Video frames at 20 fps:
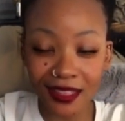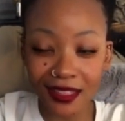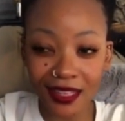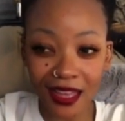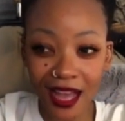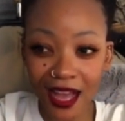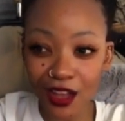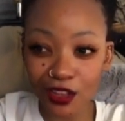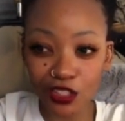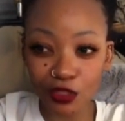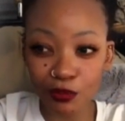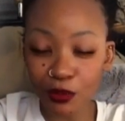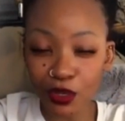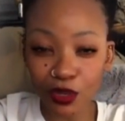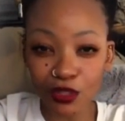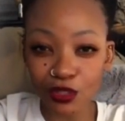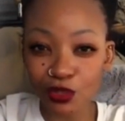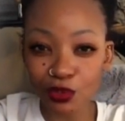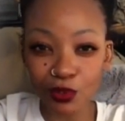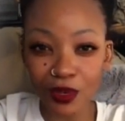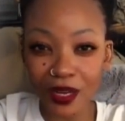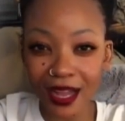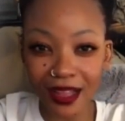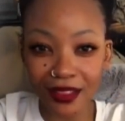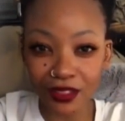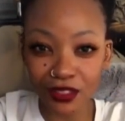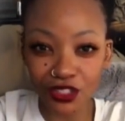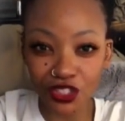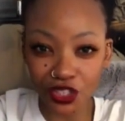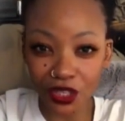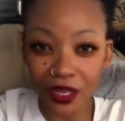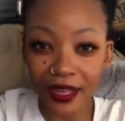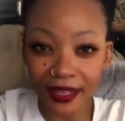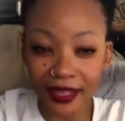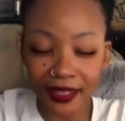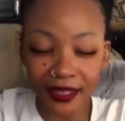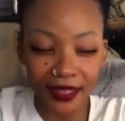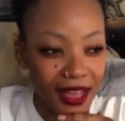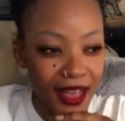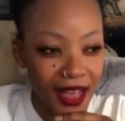The house belonged to a colored
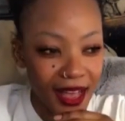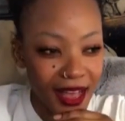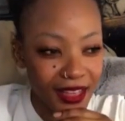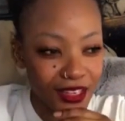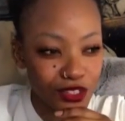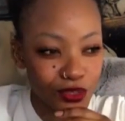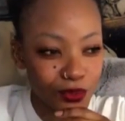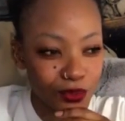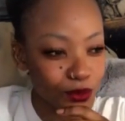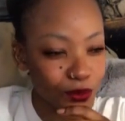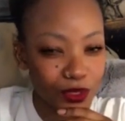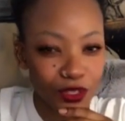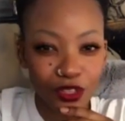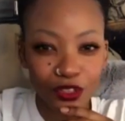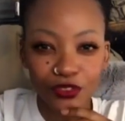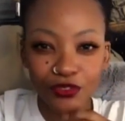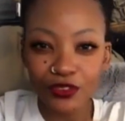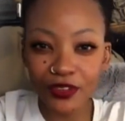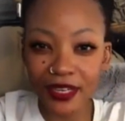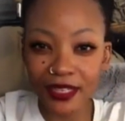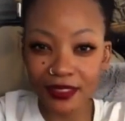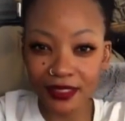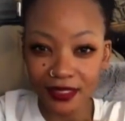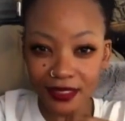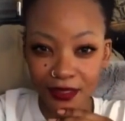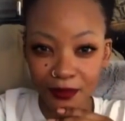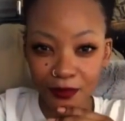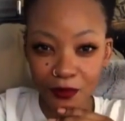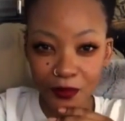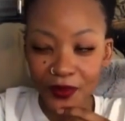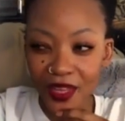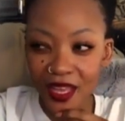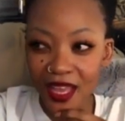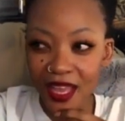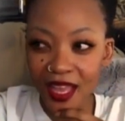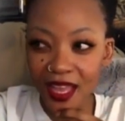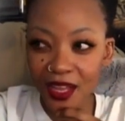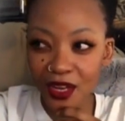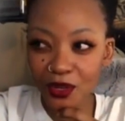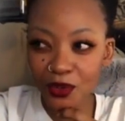chick, uh, and she was with her friends.
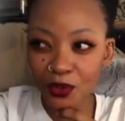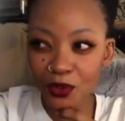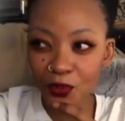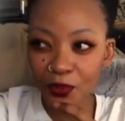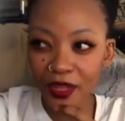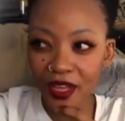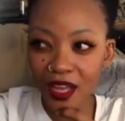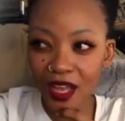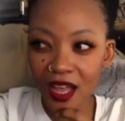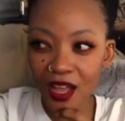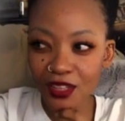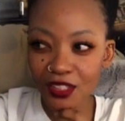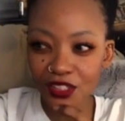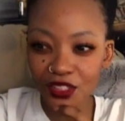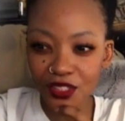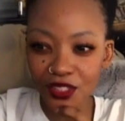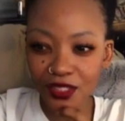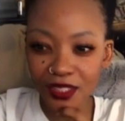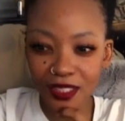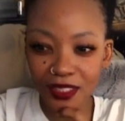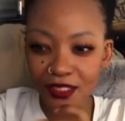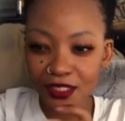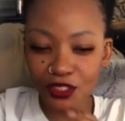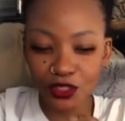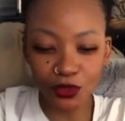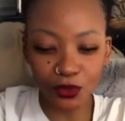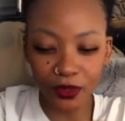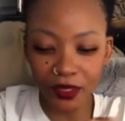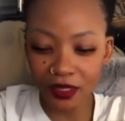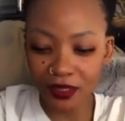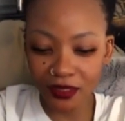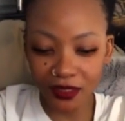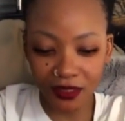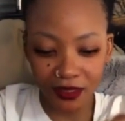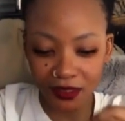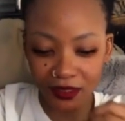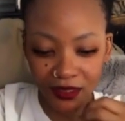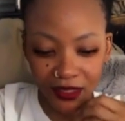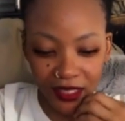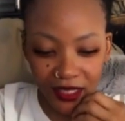And we are out here in this
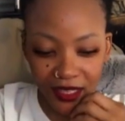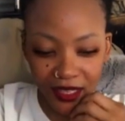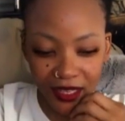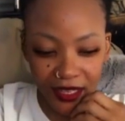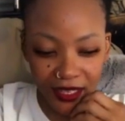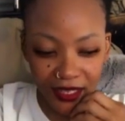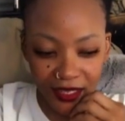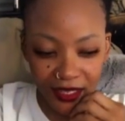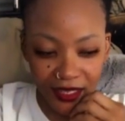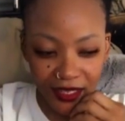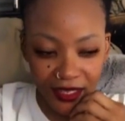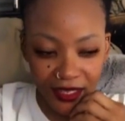joint, yeah.